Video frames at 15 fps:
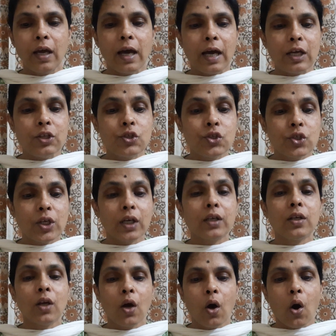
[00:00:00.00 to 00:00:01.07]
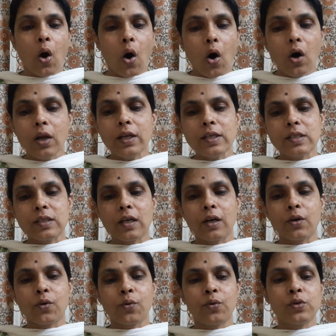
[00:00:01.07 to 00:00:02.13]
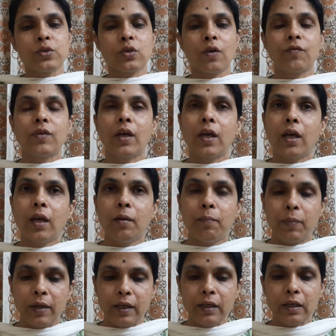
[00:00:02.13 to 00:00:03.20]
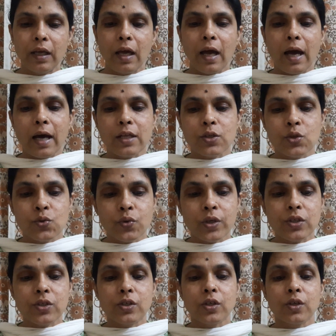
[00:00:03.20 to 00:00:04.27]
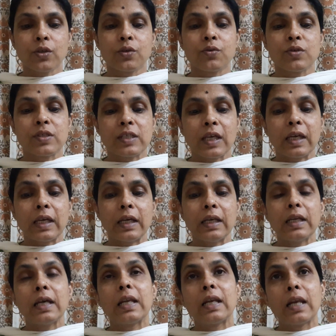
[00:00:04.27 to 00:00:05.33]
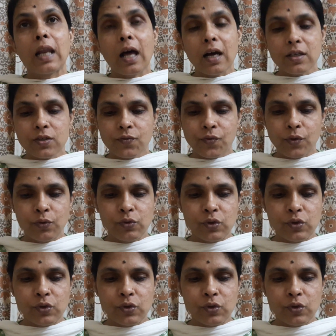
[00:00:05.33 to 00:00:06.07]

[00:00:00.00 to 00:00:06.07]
and checked all his controls of the airplane and switched to second and last fuel